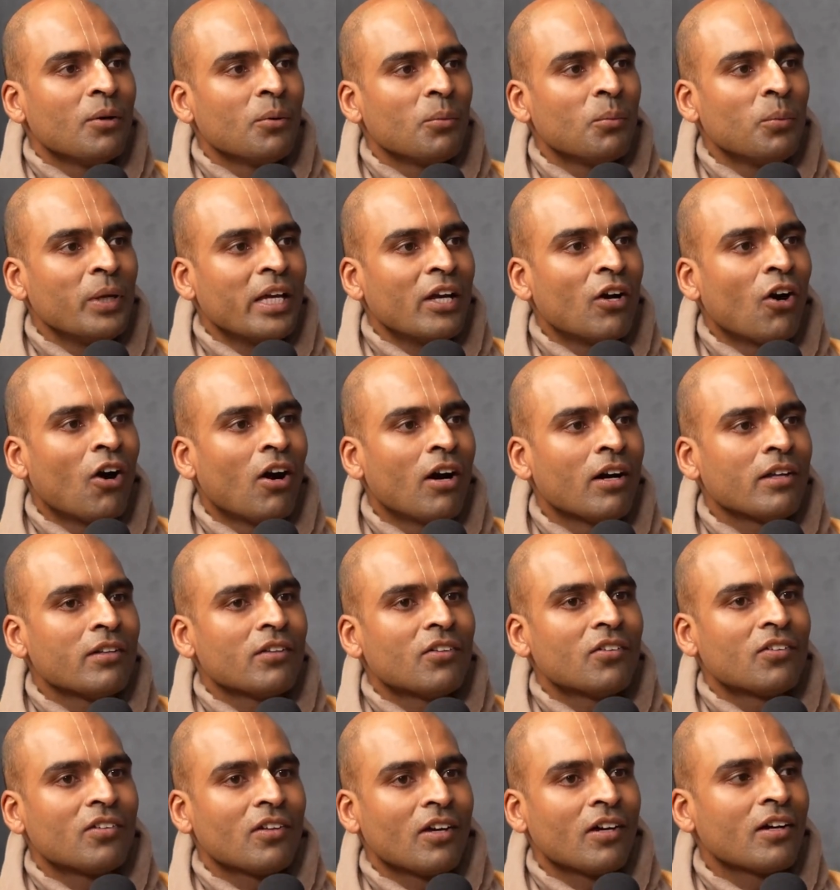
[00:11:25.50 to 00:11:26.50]
we can't
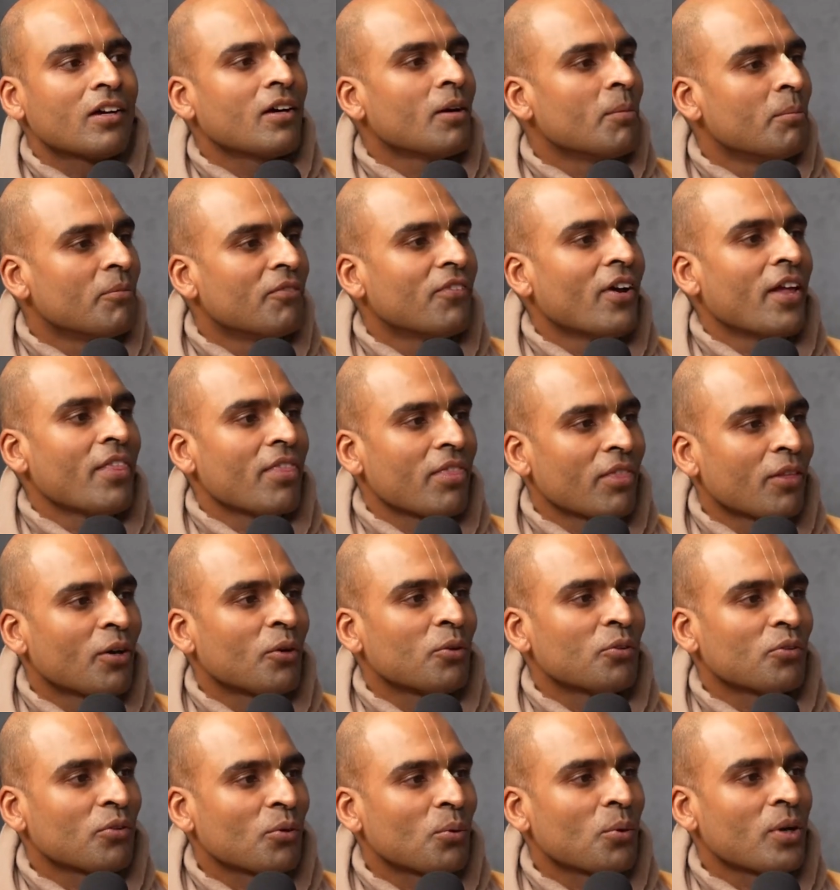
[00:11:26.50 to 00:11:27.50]
circumvent
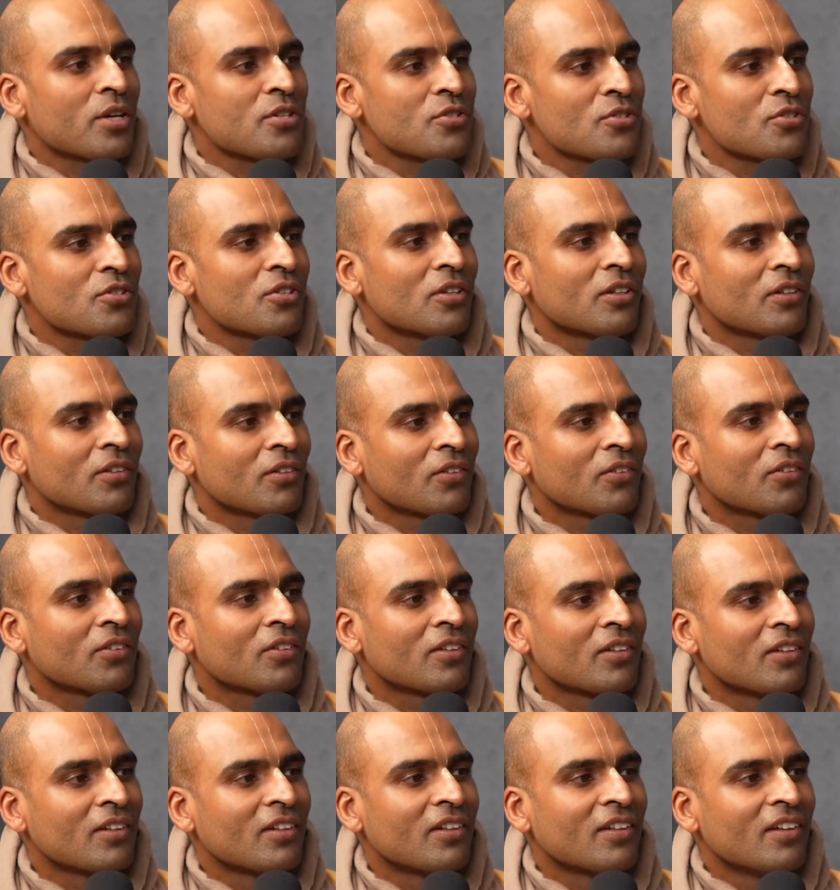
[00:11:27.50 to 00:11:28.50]
those questions.
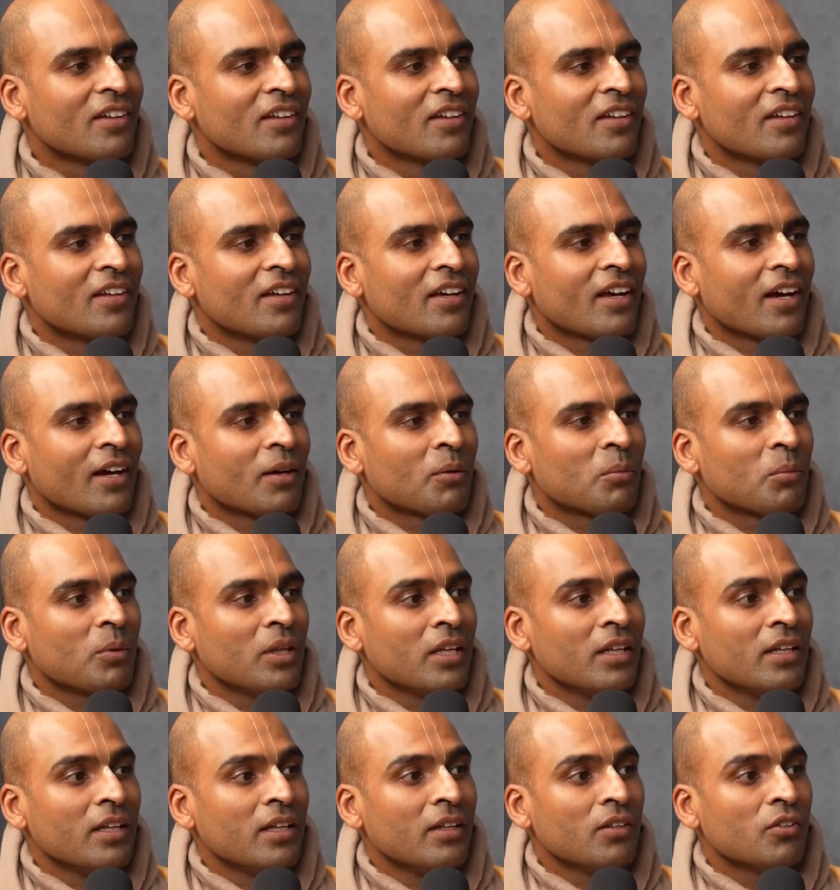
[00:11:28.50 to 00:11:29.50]
And we
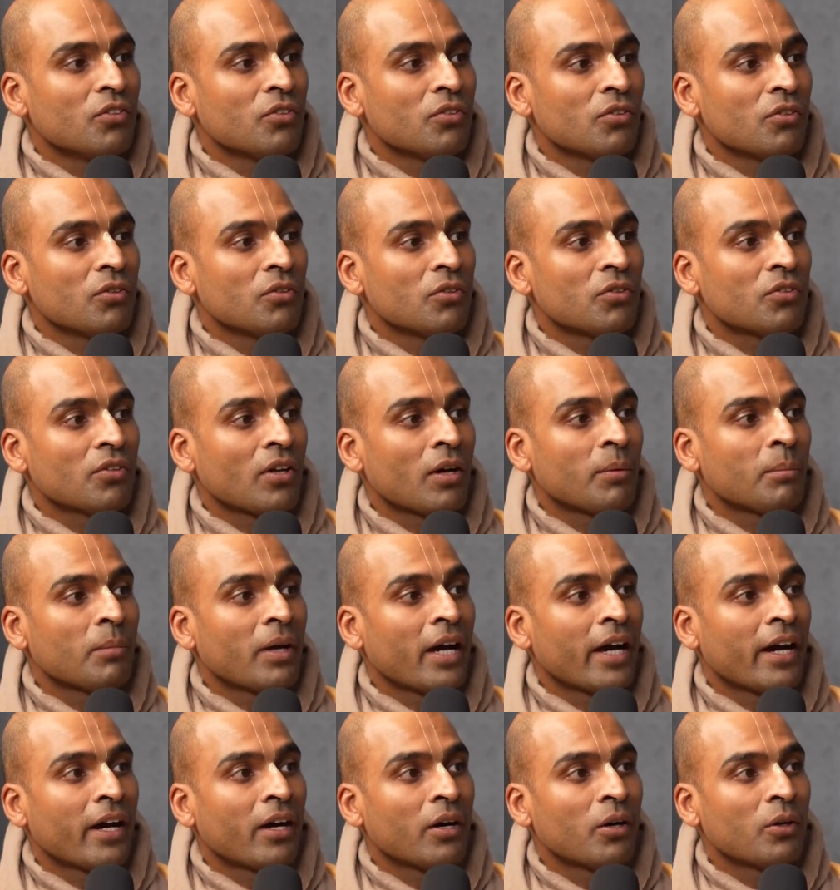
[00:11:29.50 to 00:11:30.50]
need to
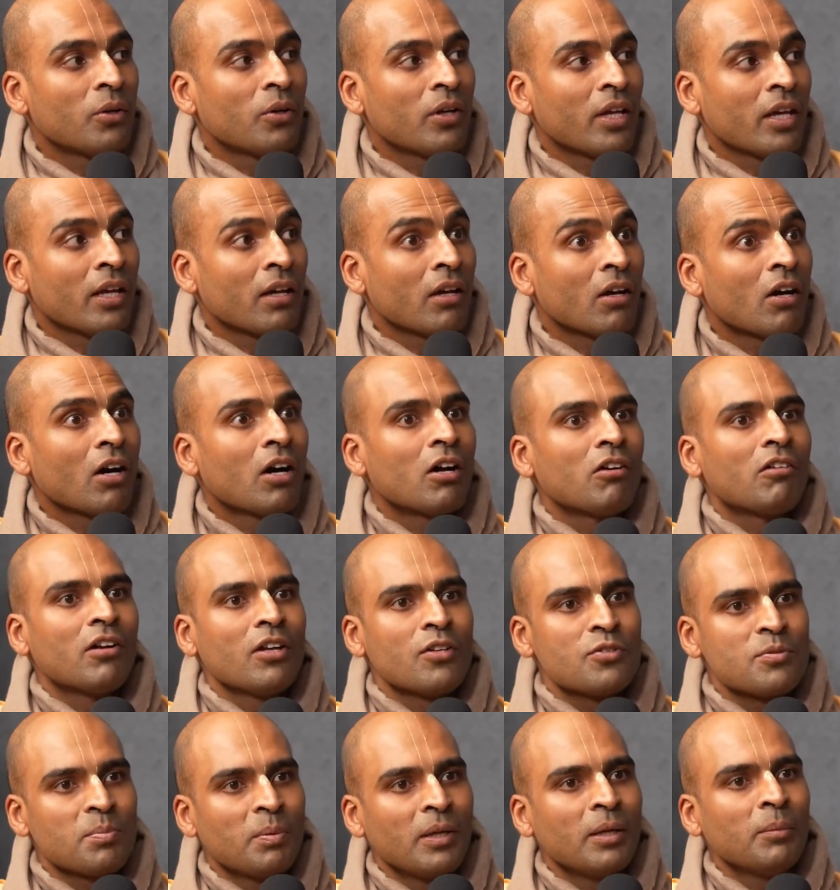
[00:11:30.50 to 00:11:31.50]
somehow
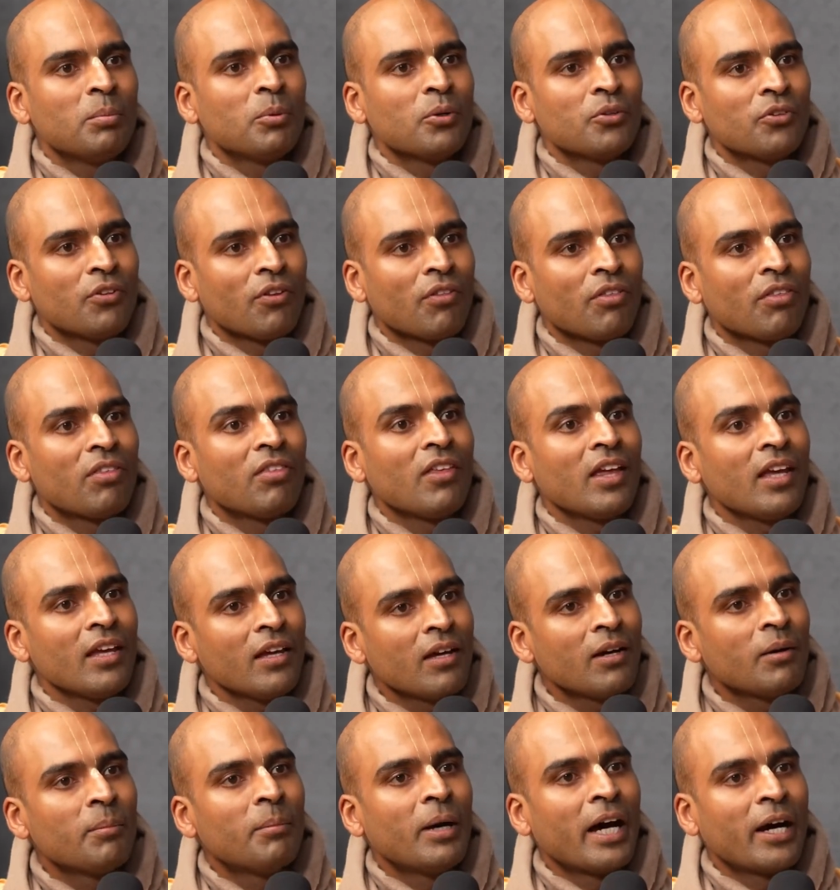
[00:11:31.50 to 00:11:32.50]
encourage people to
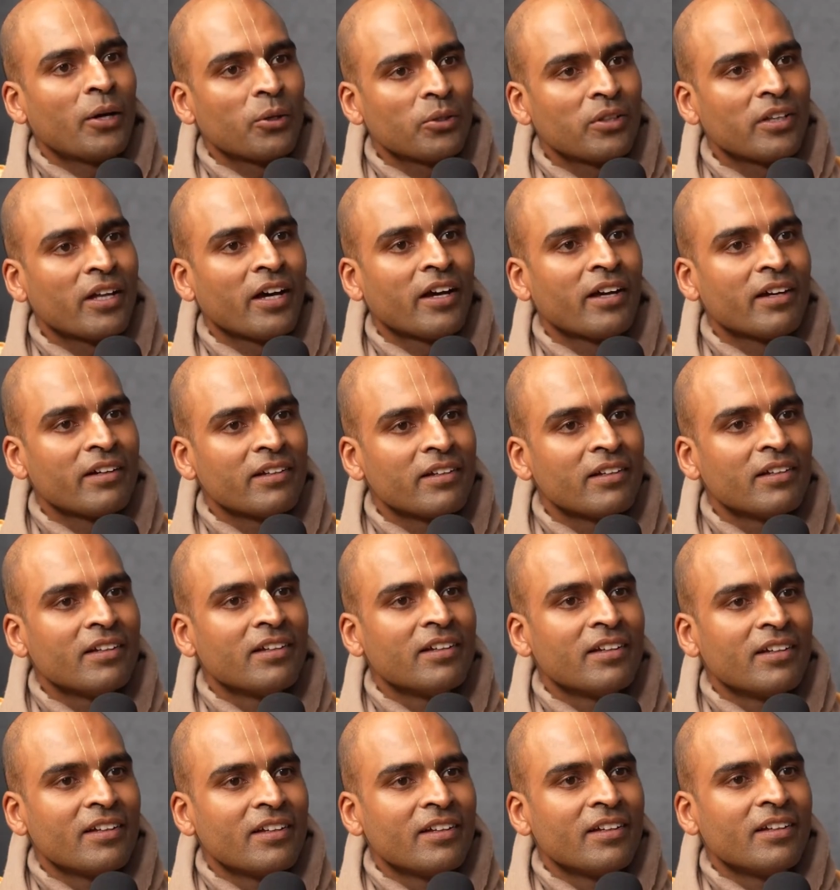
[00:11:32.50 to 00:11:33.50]
think about that.
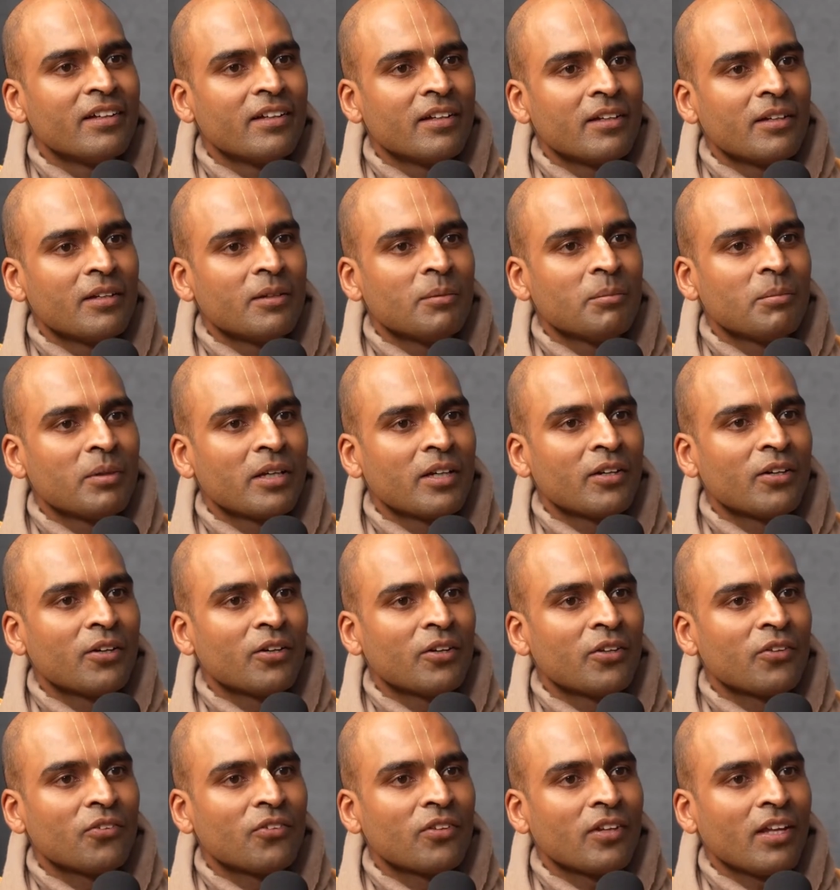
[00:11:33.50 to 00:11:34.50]

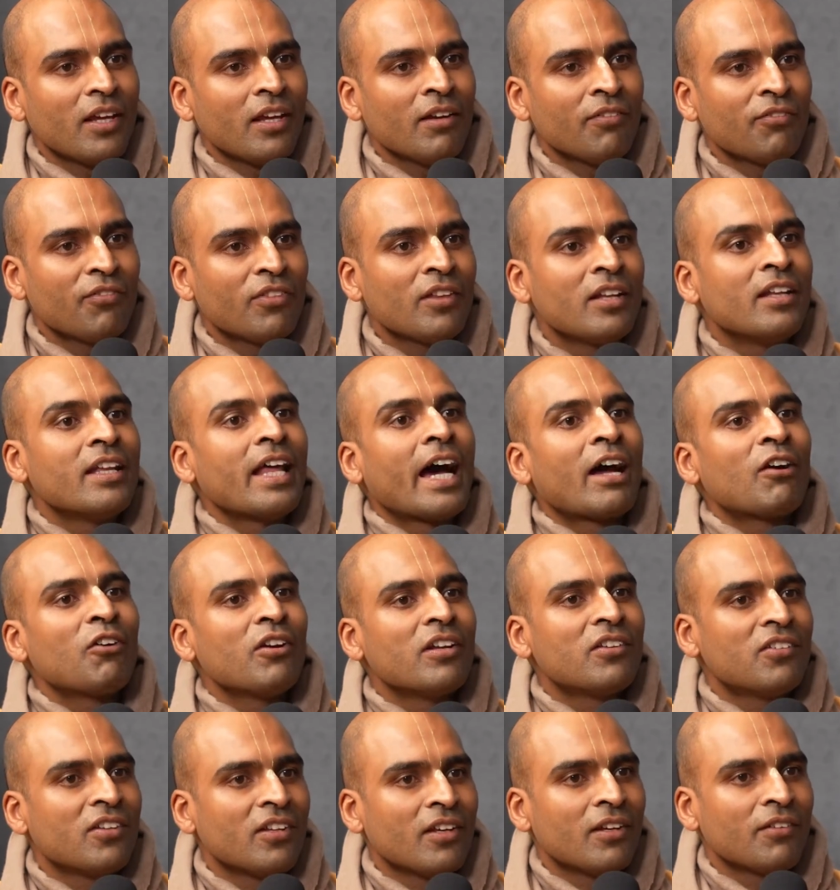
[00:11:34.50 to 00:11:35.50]
Because if the
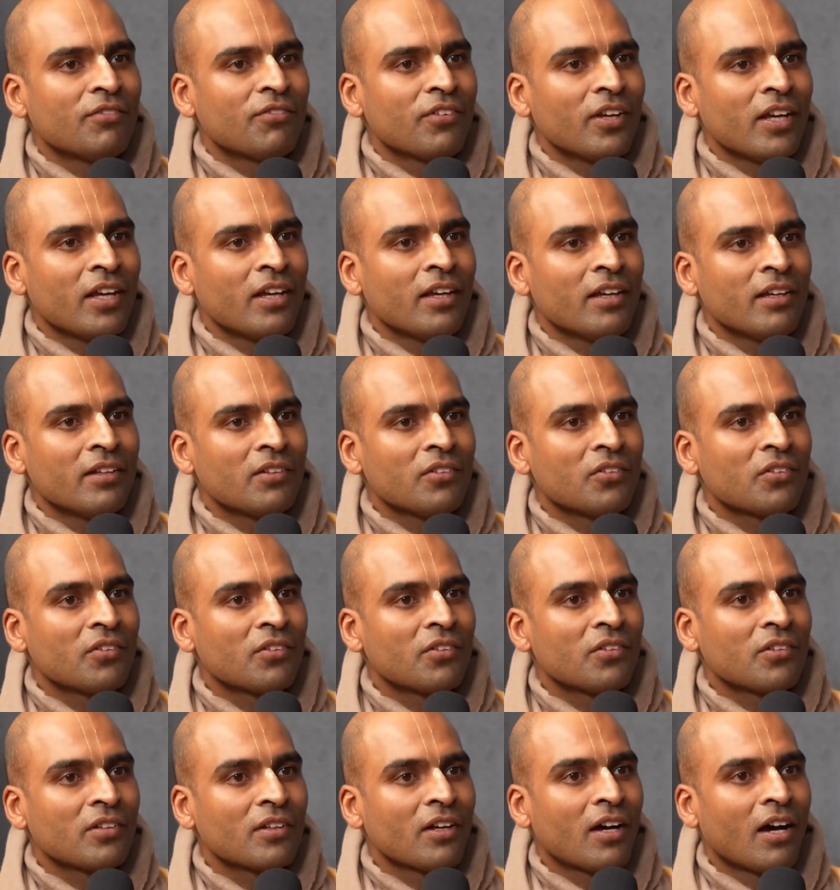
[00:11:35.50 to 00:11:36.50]
narrative
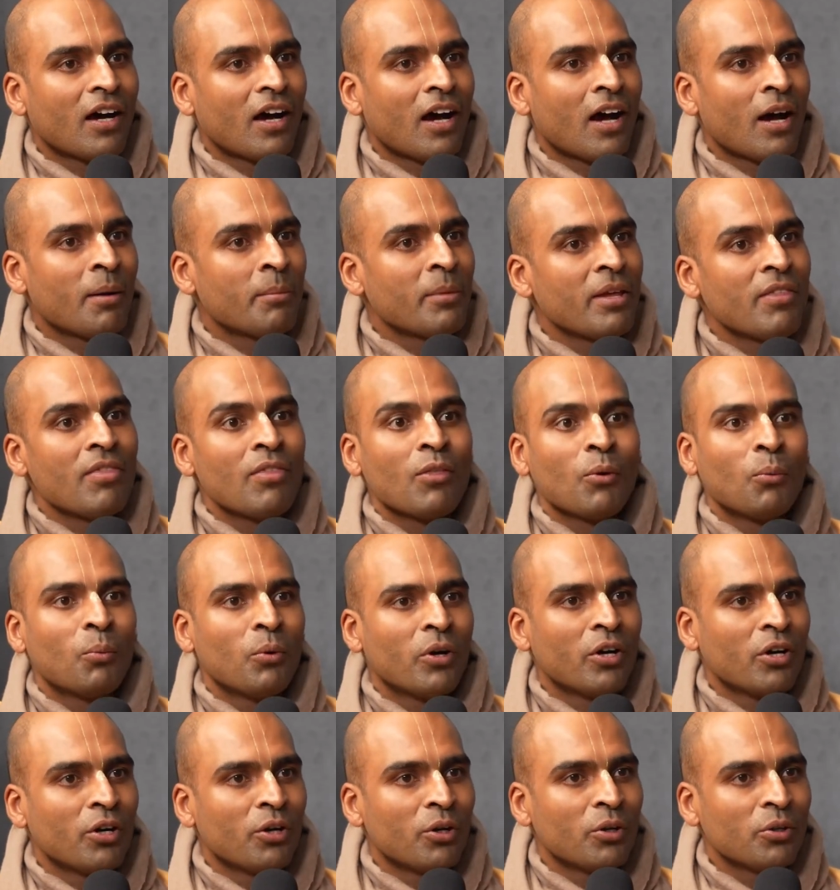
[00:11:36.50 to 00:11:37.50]
is, I'm in the
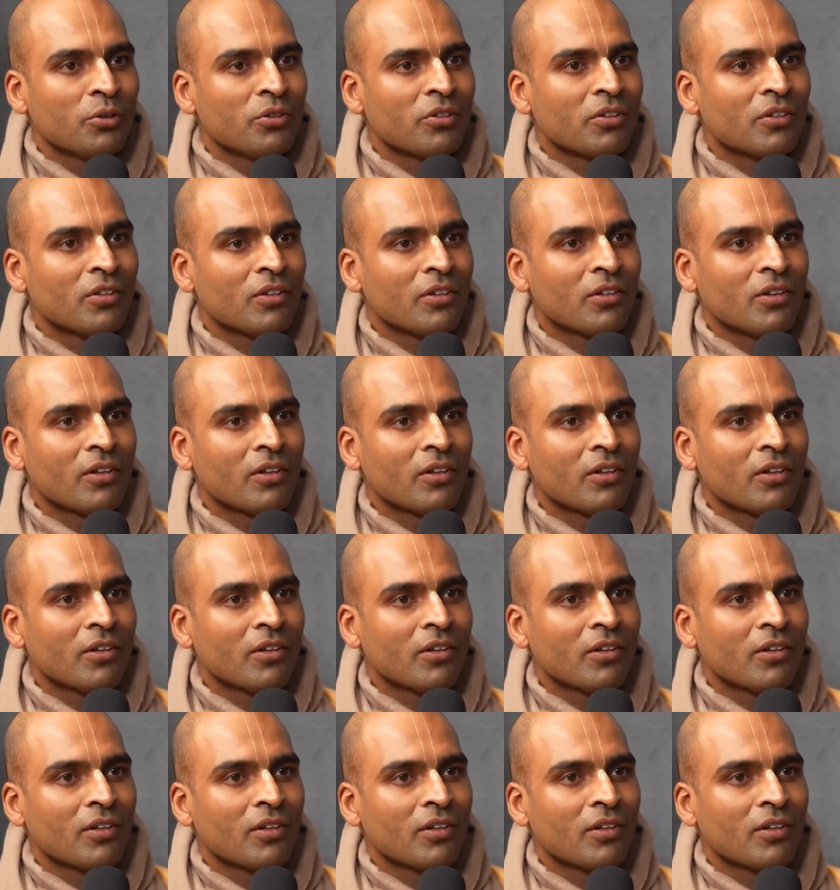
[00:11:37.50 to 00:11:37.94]
world,